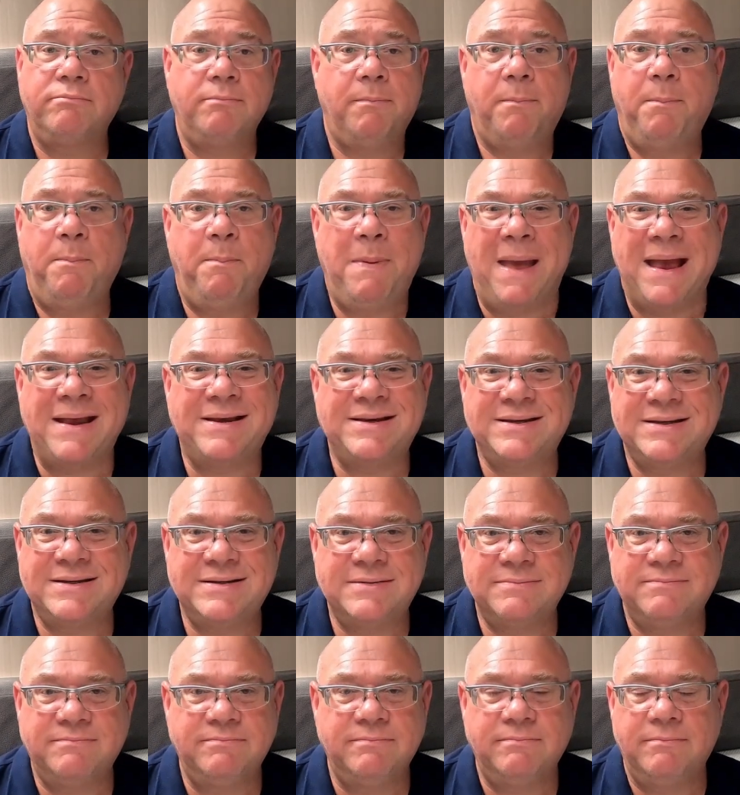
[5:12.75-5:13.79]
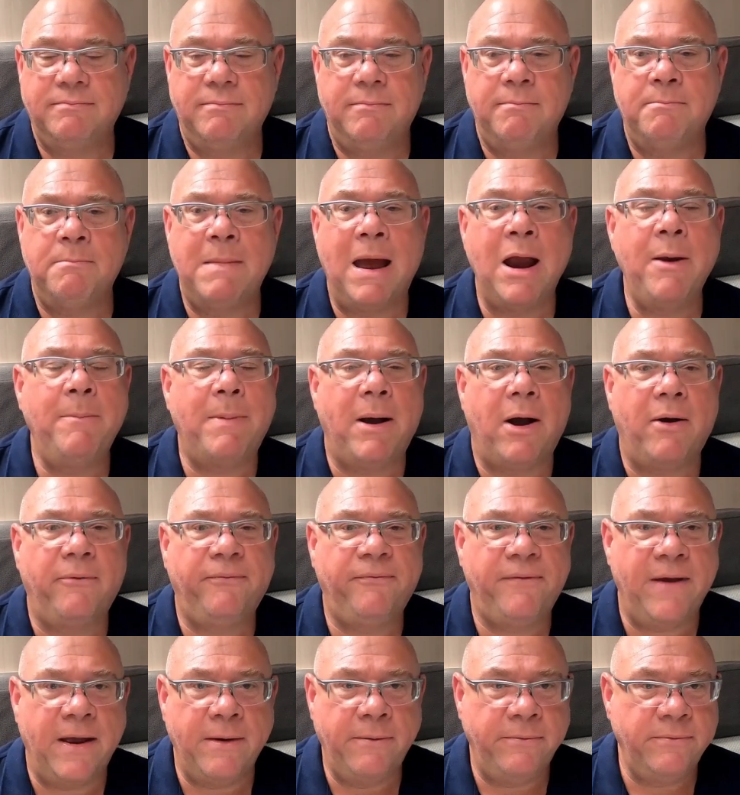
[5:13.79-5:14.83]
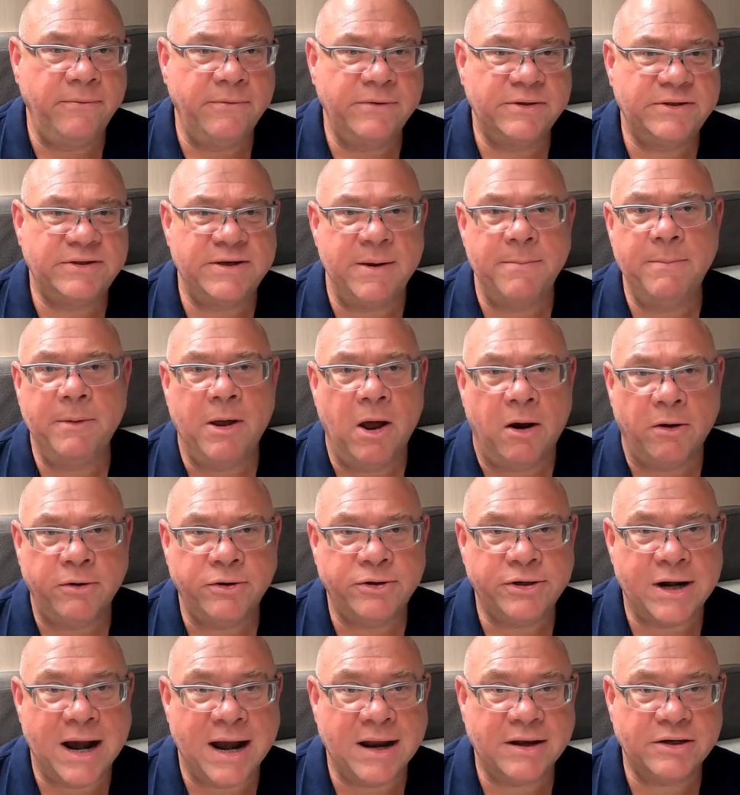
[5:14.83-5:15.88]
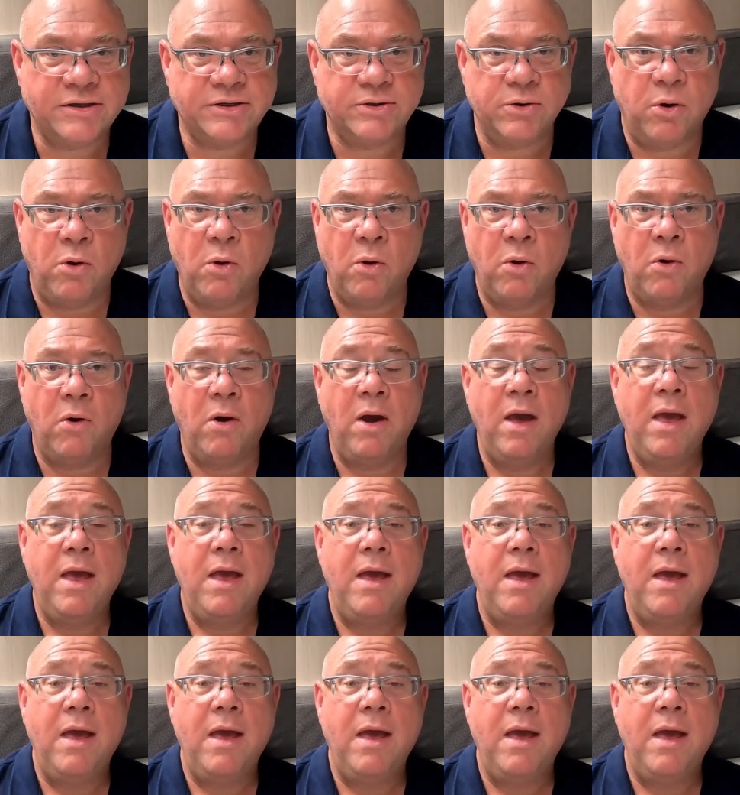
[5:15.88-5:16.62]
best mobile phone SIM contracts or